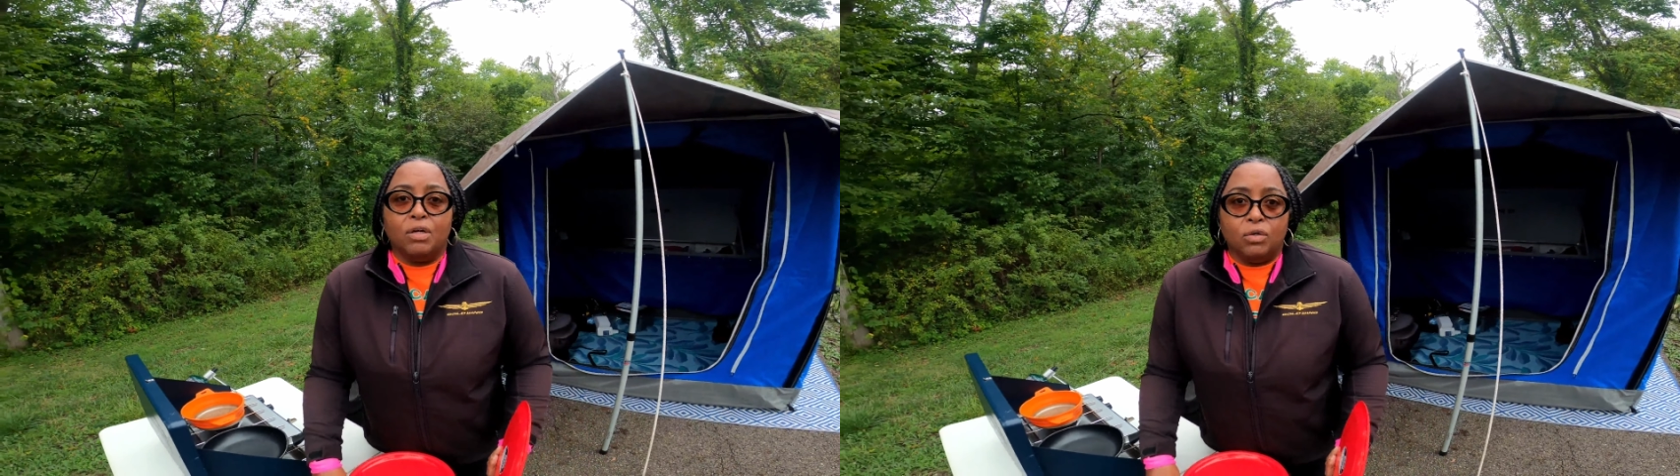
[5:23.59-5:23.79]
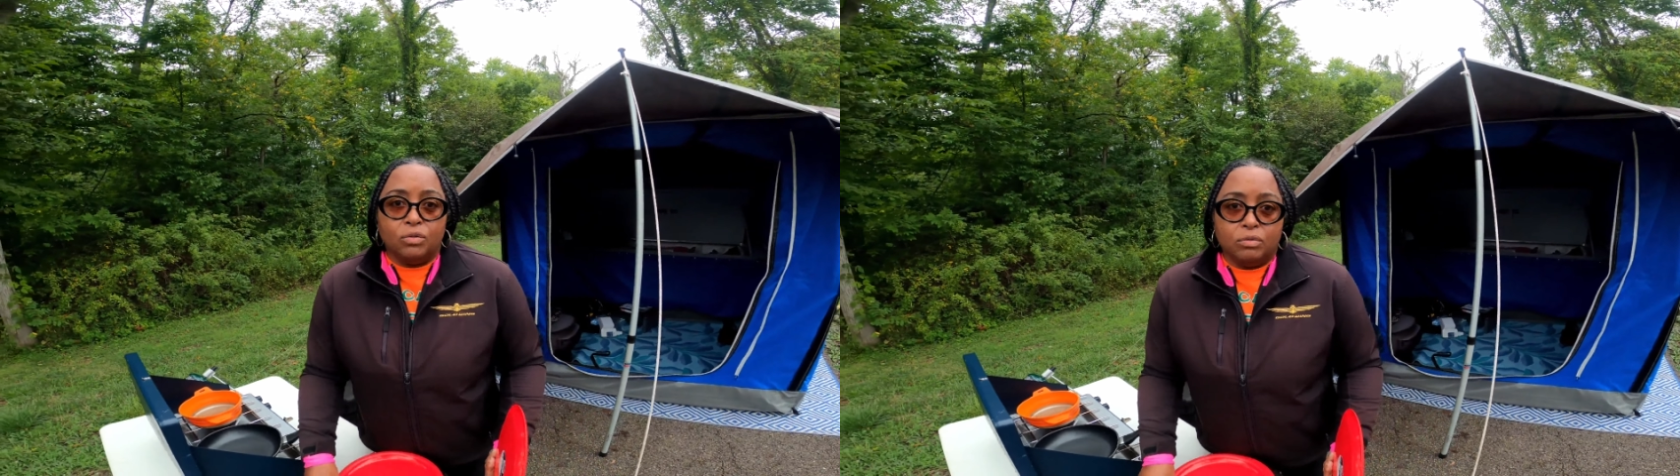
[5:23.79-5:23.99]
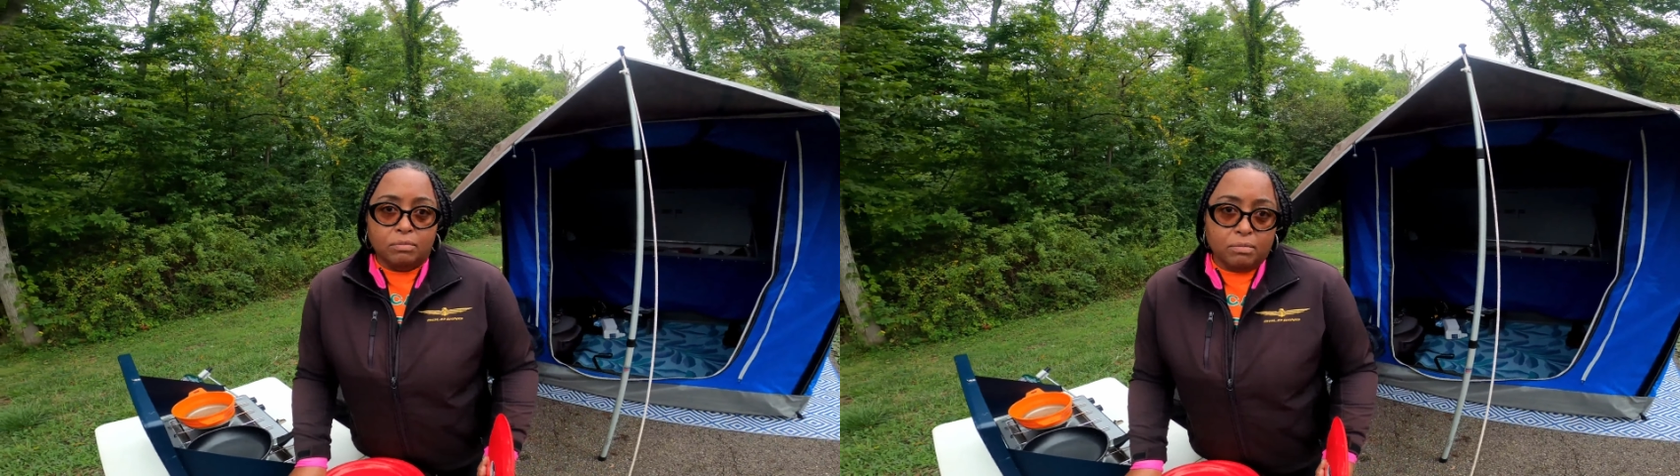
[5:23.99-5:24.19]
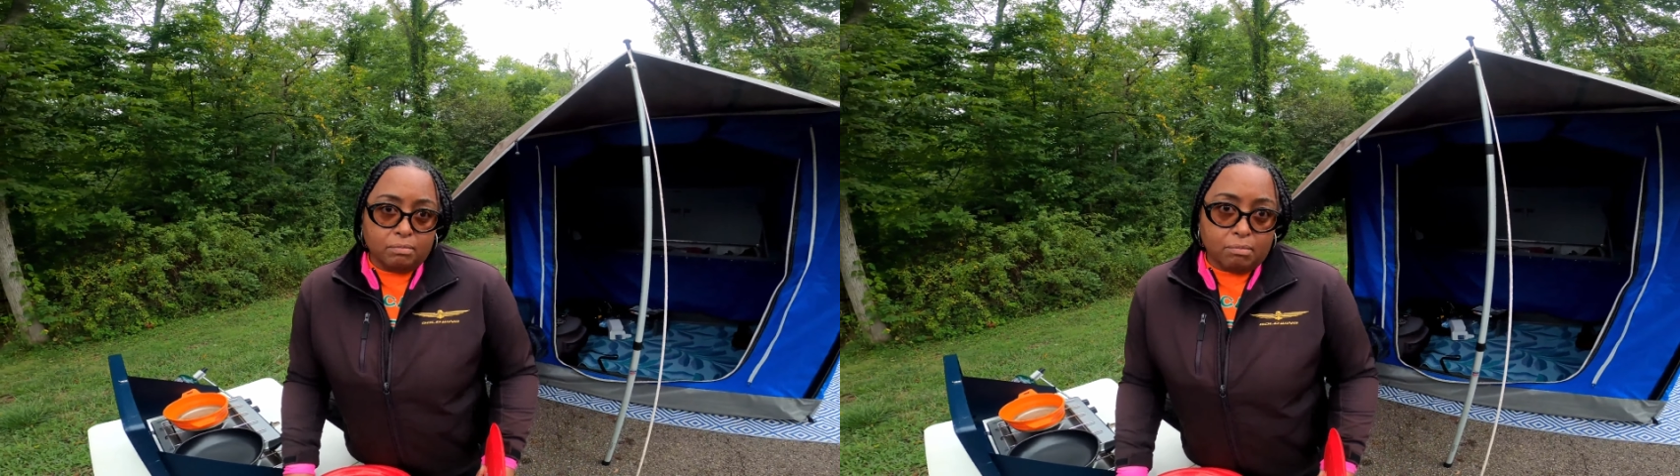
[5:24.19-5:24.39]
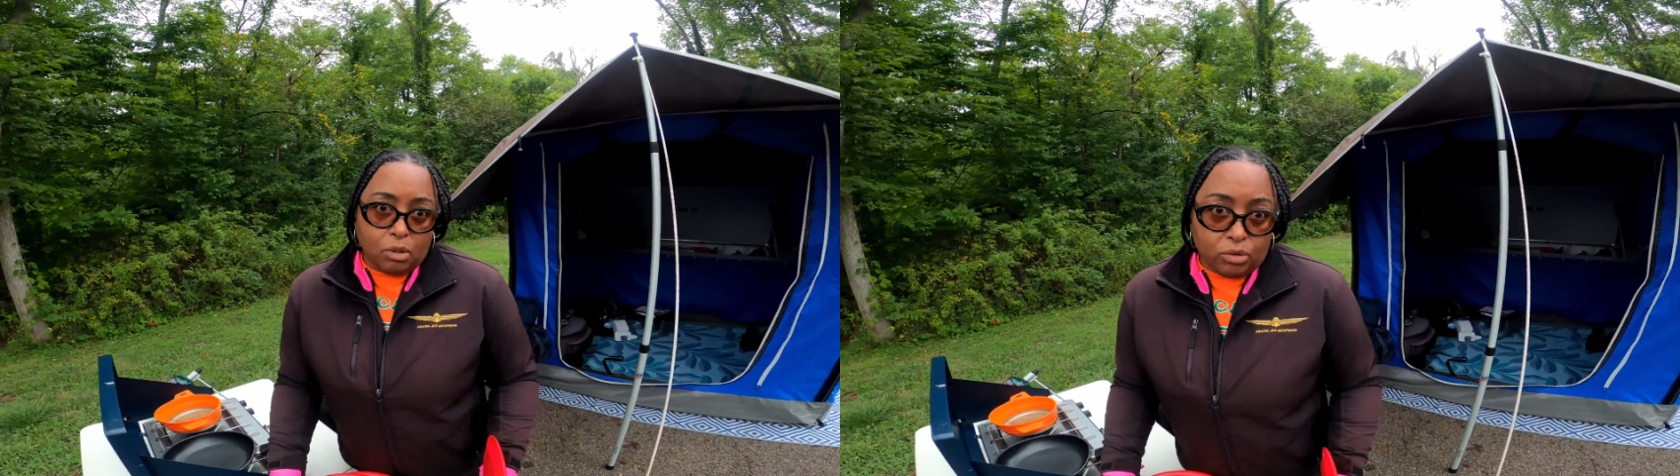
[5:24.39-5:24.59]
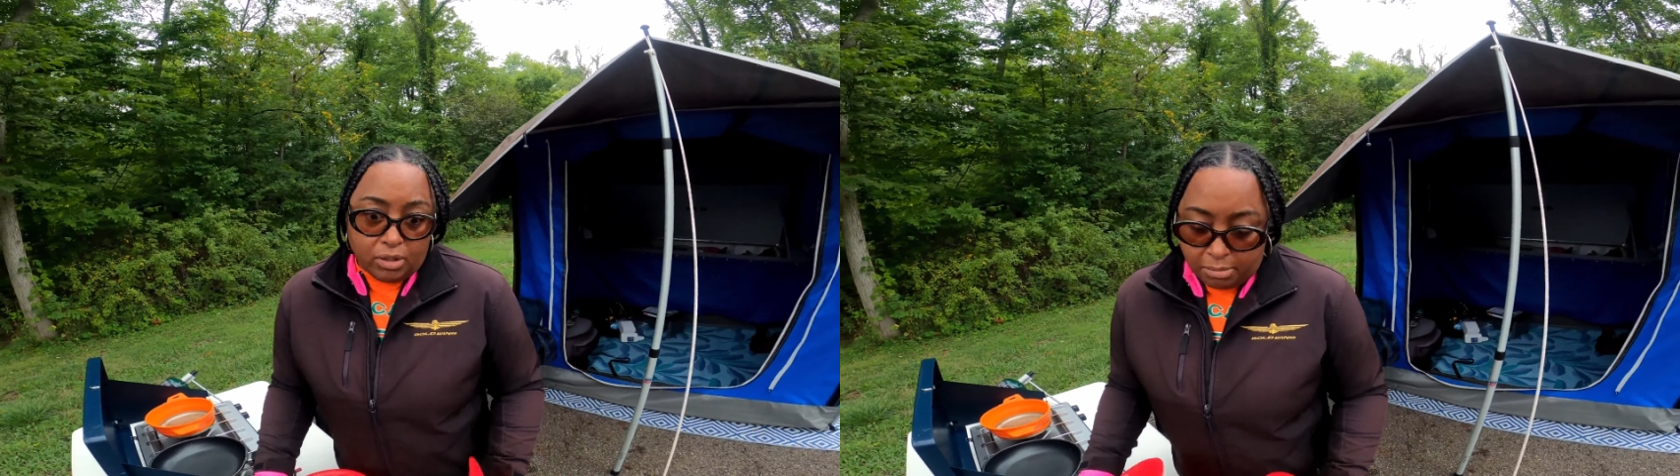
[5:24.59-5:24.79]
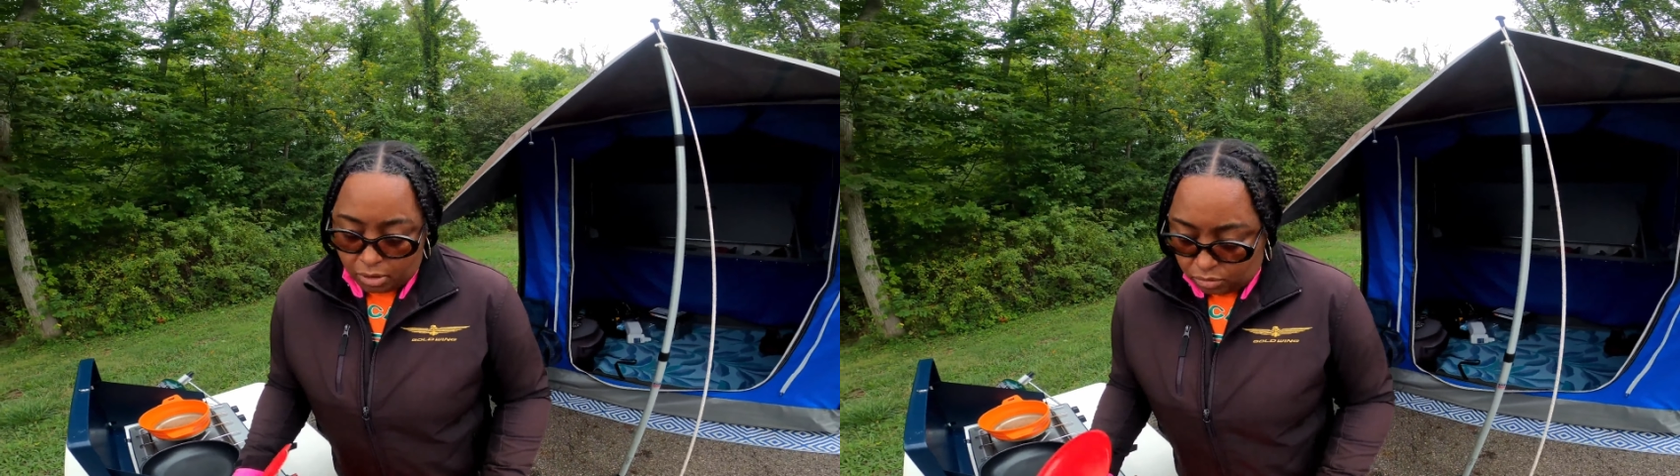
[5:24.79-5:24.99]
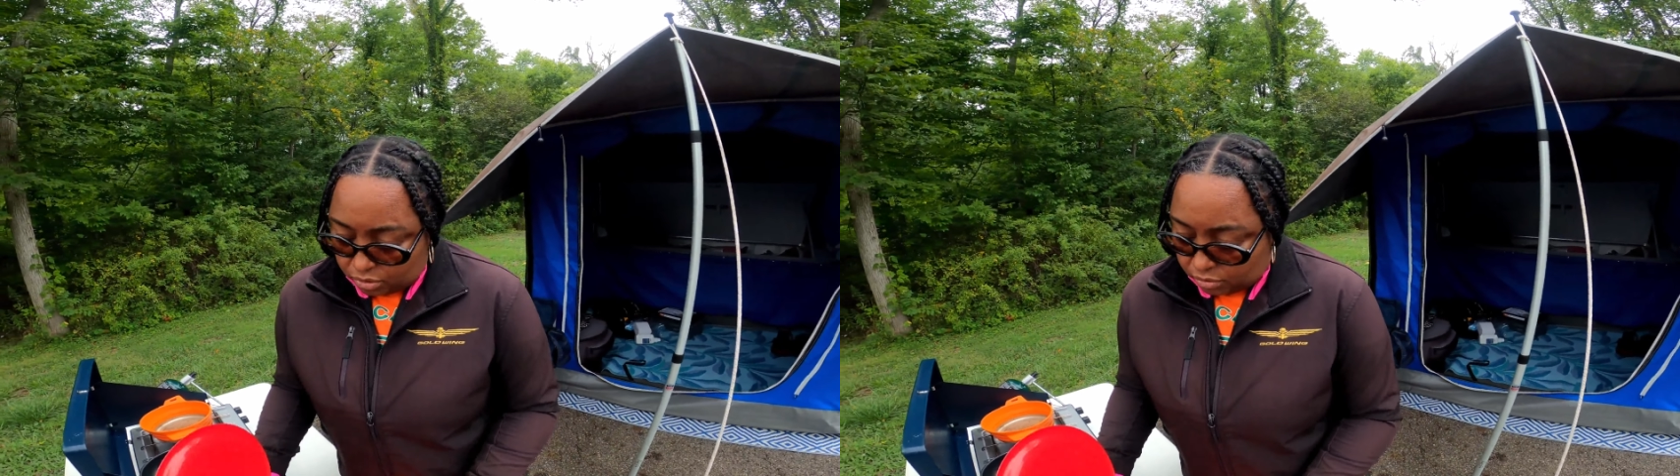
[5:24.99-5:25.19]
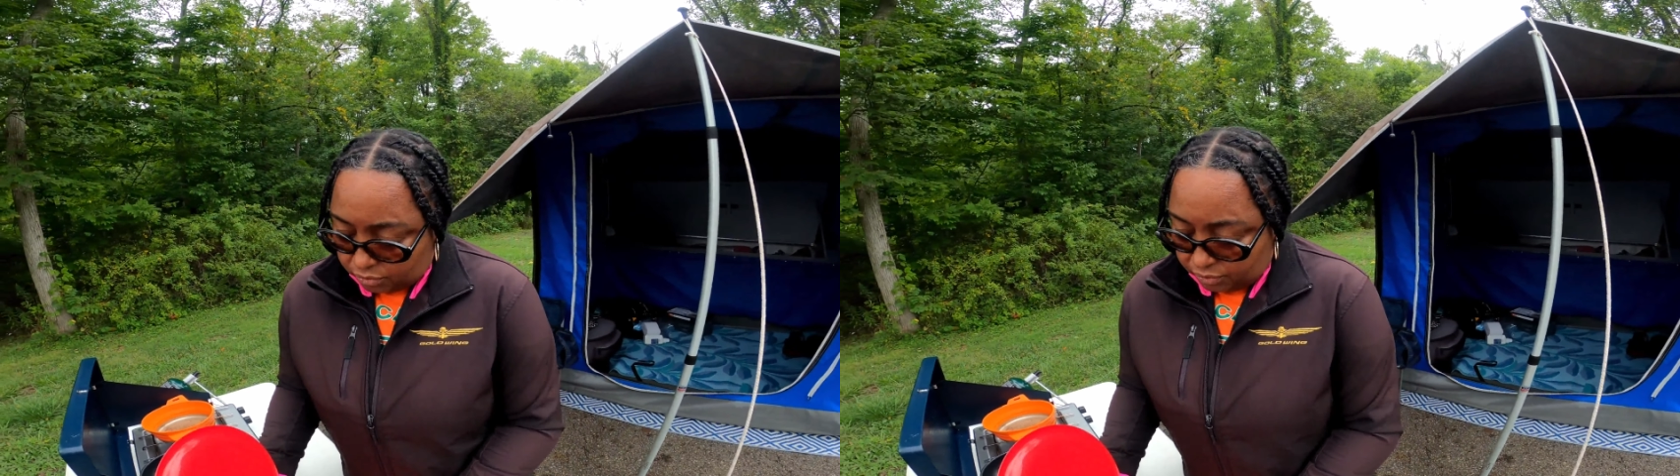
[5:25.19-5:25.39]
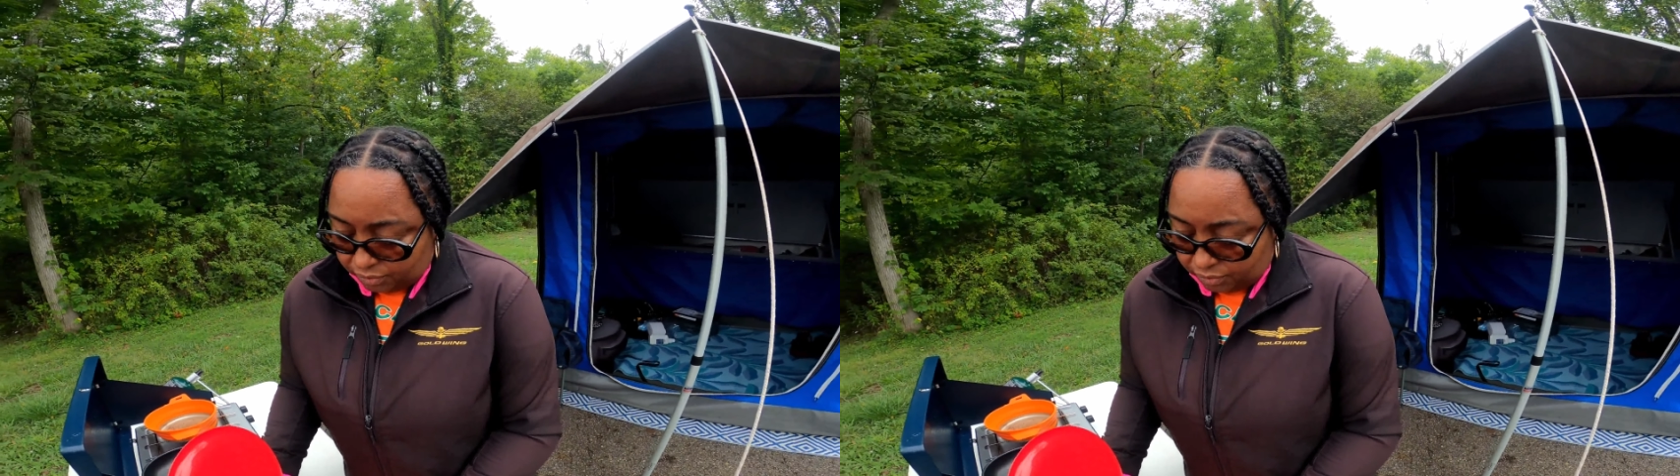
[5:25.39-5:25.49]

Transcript: on mold and mildew.